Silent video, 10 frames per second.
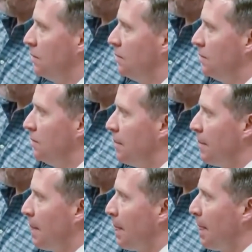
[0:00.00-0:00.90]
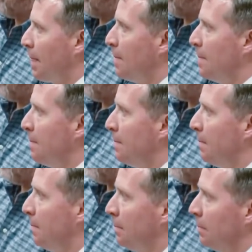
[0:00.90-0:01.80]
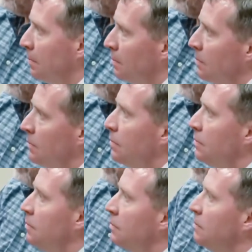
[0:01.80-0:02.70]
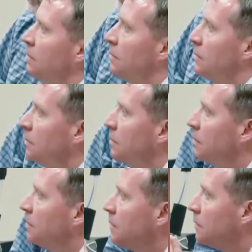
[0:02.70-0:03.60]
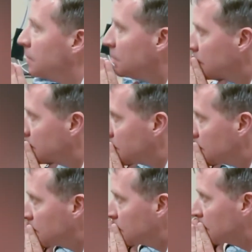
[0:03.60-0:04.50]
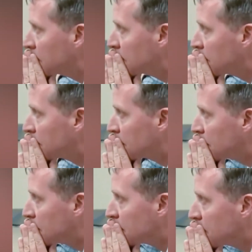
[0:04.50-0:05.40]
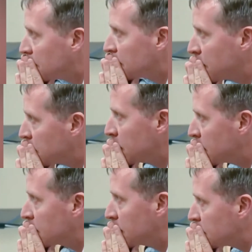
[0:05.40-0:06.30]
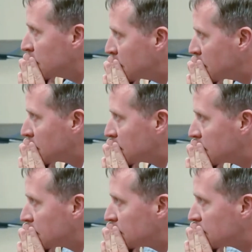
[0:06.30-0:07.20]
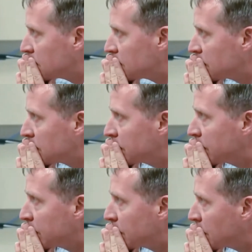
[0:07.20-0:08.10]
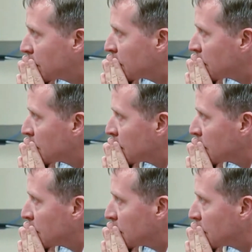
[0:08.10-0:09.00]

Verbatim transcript: emotional distress damages, past and future, $60 million total of fair, just, and reasonable damages to plaintiff